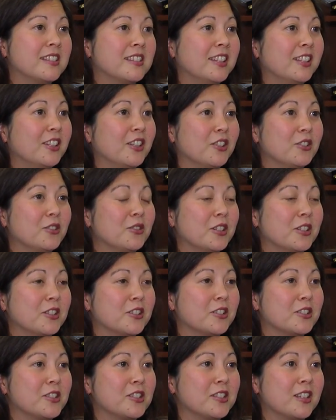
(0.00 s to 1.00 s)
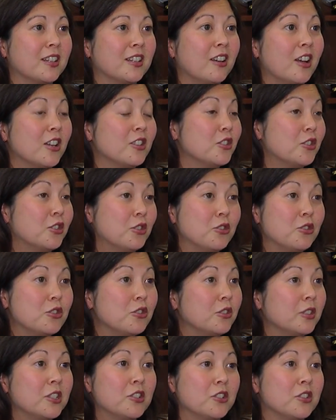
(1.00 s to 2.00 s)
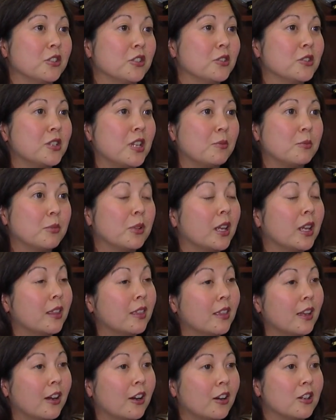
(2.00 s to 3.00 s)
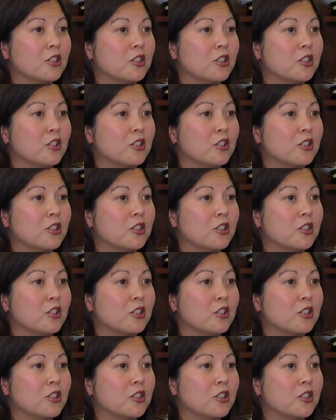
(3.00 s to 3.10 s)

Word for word: You know, there's uh, constitutional issues at play there.